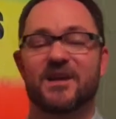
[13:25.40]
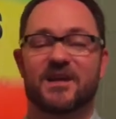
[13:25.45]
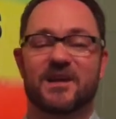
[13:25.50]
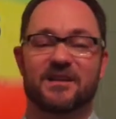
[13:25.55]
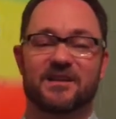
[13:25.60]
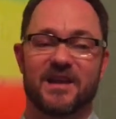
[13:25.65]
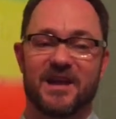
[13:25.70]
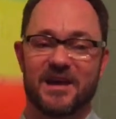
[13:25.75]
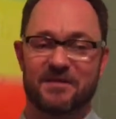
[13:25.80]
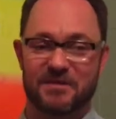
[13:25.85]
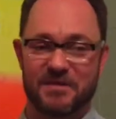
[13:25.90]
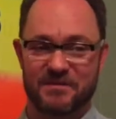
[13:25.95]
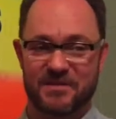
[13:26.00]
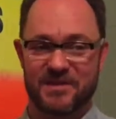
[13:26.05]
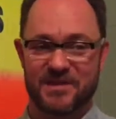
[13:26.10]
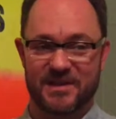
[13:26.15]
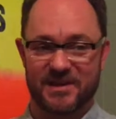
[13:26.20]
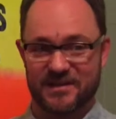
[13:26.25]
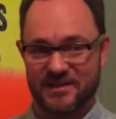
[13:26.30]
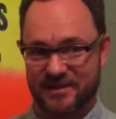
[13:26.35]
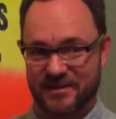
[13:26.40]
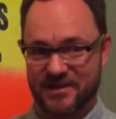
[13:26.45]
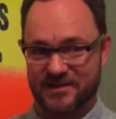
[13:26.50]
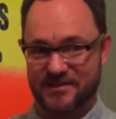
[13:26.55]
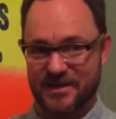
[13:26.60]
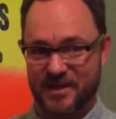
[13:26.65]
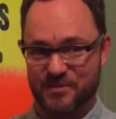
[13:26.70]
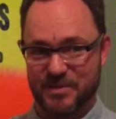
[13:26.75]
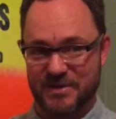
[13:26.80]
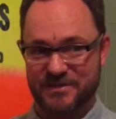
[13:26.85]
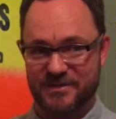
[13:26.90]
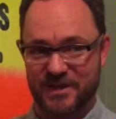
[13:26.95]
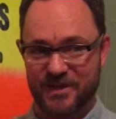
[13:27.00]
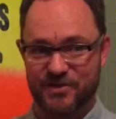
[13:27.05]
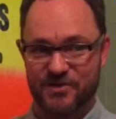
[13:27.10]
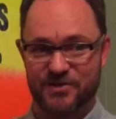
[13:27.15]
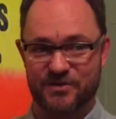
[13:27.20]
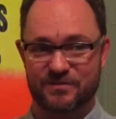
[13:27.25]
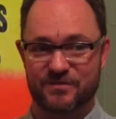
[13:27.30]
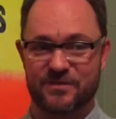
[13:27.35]
And they have everything in the consignment
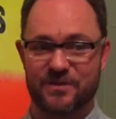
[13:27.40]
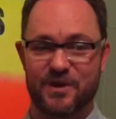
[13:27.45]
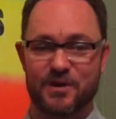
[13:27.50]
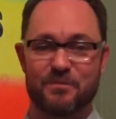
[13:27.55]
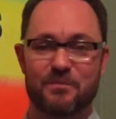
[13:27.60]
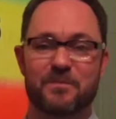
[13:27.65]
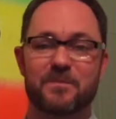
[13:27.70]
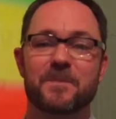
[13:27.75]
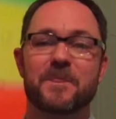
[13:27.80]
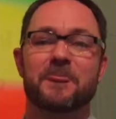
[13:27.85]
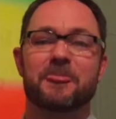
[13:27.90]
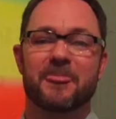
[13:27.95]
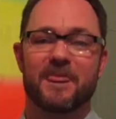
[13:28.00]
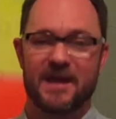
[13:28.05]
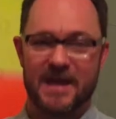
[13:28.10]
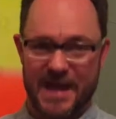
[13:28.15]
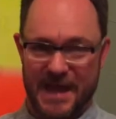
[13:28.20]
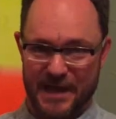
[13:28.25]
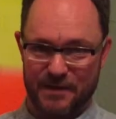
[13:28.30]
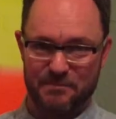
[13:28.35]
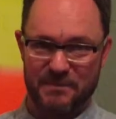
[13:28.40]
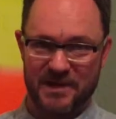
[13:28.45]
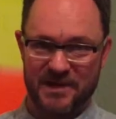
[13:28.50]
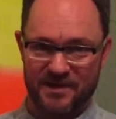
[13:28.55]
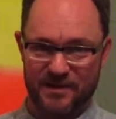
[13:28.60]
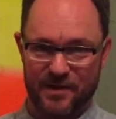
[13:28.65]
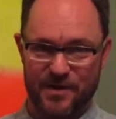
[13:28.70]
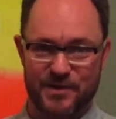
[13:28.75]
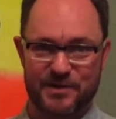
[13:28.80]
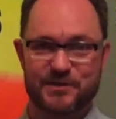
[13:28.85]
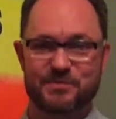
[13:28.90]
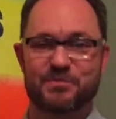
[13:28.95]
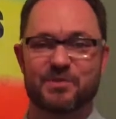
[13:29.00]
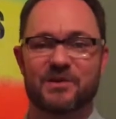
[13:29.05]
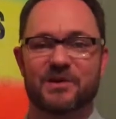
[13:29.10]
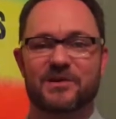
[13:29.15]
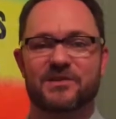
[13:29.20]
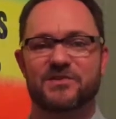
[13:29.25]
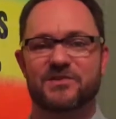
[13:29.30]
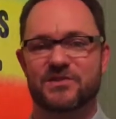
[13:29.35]
section, from handmade artist
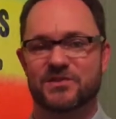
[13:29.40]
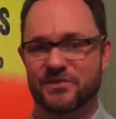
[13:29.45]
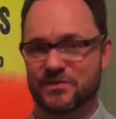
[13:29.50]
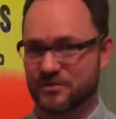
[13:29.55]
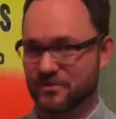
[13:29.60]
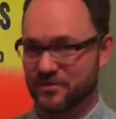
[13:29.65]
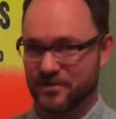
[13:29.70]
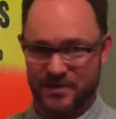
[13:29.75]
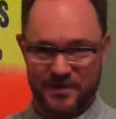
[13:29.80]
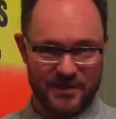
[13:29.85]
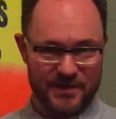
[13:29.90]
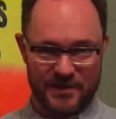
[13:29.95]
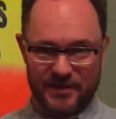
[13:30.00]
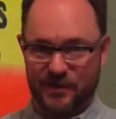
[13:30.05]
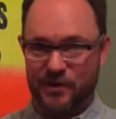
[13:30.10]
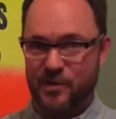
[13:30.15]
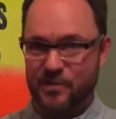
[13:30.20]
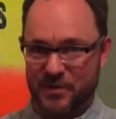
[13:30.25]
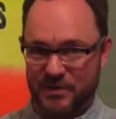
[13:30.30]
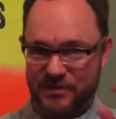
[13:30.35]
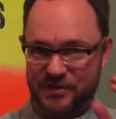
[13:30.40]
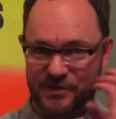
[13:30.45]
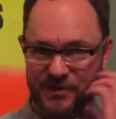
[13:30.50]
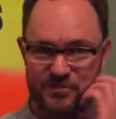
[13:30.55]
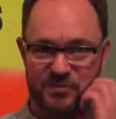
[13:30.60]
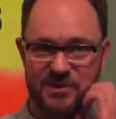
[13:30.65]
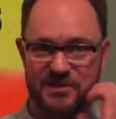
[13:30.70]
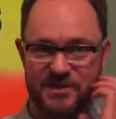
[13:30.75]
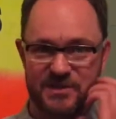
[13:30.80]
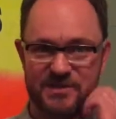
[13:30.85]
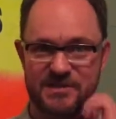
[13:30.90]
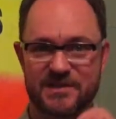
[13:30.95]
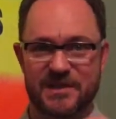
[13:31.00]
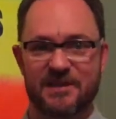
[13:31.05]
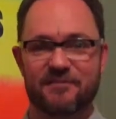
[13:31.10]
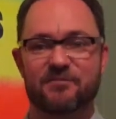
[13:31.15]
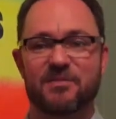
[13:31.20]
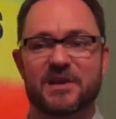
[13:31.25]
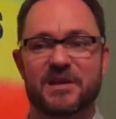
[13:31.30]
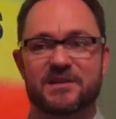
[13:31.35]
books to commercially printed
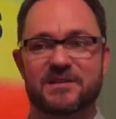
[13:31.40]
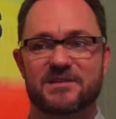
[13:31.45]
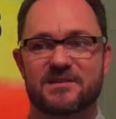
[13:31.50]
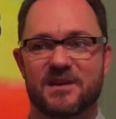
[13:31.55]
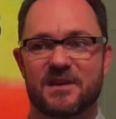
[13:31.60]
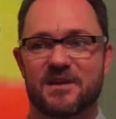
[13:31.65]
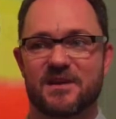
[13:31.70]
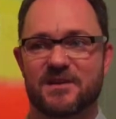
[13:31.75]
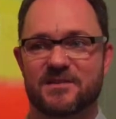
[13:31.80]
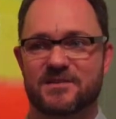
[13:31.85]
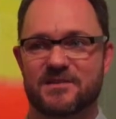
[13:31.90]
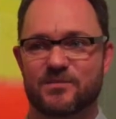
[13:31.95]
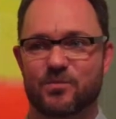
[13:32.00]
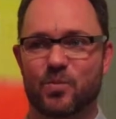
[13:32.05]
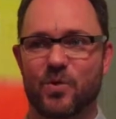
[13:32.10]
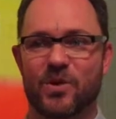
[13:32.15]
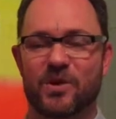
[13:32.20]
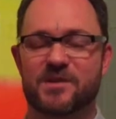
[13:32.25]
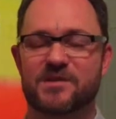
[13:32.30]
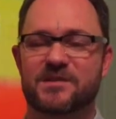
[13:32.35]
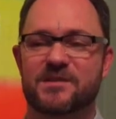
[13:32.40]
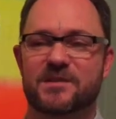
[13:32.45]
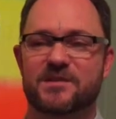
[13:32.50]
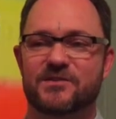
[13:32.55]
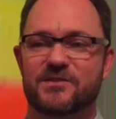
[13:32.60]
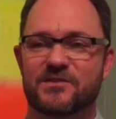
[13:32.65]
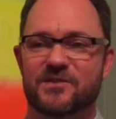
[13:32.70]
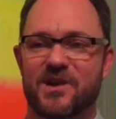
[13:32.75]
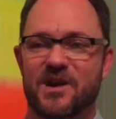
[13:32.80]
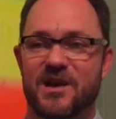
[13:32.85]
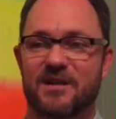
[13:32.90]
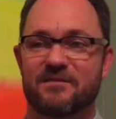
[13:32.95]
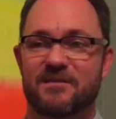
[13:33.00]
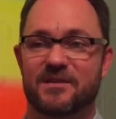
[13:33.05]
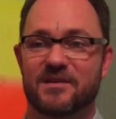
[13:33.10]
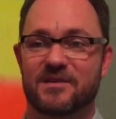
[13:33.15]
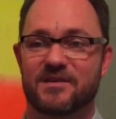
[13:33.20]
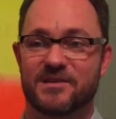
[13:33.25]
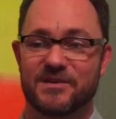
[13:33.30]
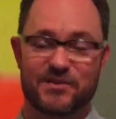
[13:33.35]
stuff, but it's, stuff, it's works that do not have
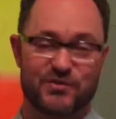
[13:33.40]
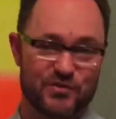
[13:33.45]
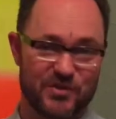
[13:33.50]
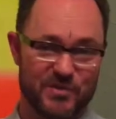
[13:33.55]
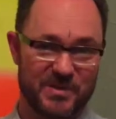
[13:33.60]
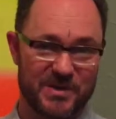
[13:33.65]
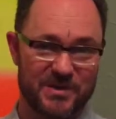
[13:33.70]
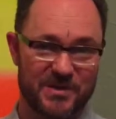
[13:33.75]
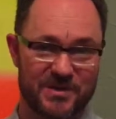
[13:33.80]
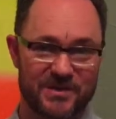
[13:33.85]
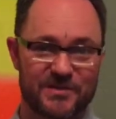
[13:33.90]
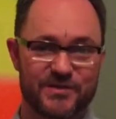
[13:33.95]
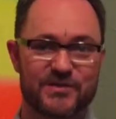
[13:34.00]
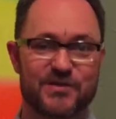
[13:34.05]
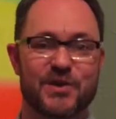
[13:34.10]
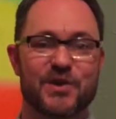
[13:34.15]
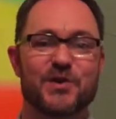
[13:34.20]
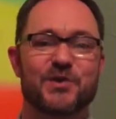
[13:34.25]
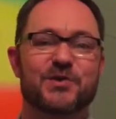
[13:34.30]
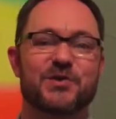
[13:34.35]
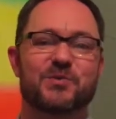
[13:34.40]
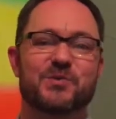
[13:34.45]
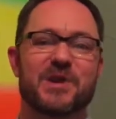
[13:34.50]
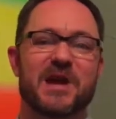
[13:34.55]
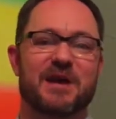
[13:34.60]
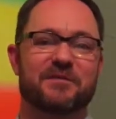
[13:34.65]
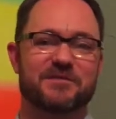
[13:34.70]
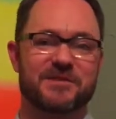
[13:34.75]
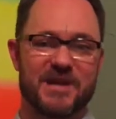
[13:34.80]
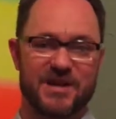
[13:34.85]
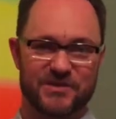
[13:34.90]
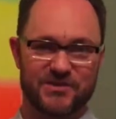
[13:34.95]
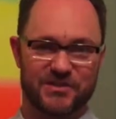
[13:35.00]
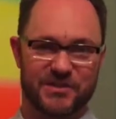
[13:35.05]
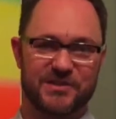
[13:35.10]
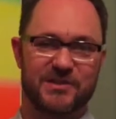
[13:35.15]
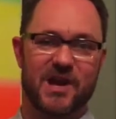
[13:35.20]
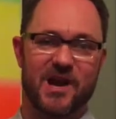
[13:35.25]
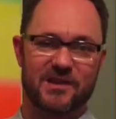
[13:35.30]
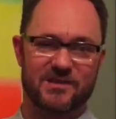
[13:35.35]
a distributor. So you would have to
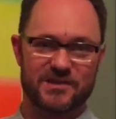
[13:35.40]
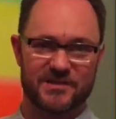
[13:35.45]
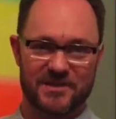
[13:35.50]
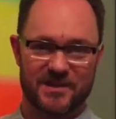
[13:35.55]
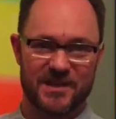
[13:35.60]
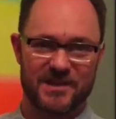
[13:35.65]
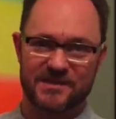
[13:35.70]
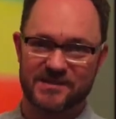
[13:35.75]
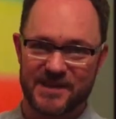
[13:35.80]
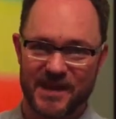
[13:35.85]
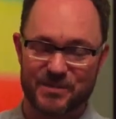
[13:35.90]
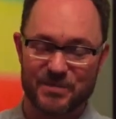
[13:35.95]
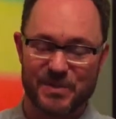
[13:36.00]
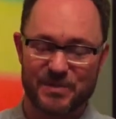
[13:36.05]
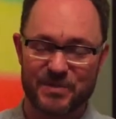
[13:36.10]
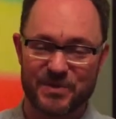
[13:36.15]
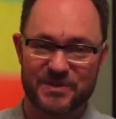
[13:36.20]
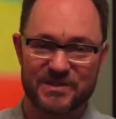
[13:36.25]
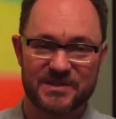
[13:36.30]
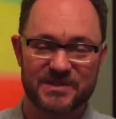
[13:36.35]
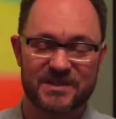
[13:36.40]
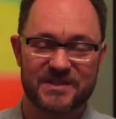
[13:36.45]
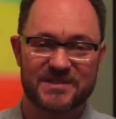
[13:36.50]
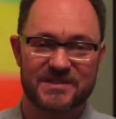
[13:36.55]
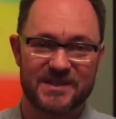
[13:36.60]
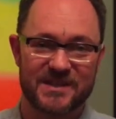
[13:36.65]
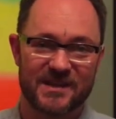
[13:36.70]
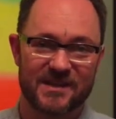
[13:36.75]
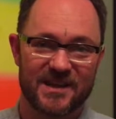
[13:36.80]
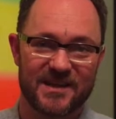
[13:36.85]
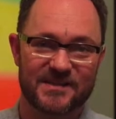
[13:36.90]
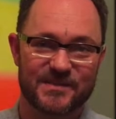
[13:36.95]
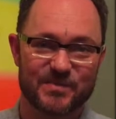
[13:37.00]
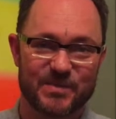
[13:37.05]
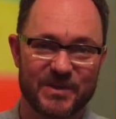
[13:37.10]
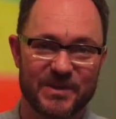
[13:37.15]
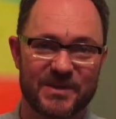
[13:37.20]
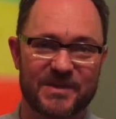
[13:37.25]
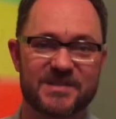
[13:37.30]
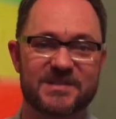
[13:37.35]
actually talk to the consignment person at City Lights
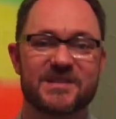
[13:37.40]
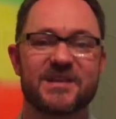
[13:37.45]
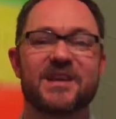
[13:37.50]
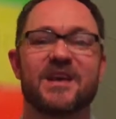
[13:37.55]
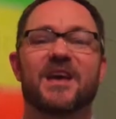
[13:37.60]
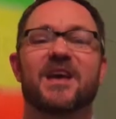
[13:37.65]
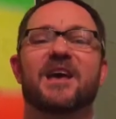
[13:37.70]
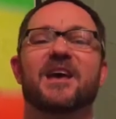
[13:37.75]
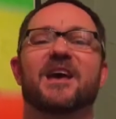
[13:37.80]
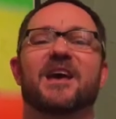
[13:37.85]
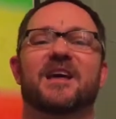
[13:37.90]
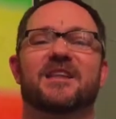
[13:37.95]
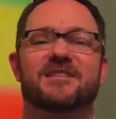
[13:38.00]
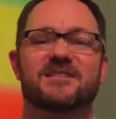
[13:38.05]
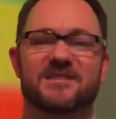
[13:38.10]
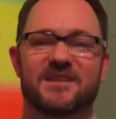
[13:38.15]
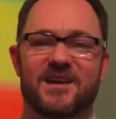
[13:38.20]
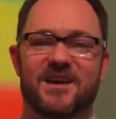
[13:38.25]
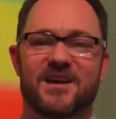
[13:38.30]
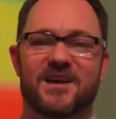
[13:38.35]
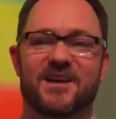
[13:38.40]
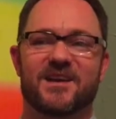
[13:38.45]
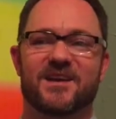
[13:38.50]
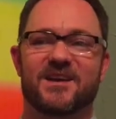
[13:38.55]
Books and say,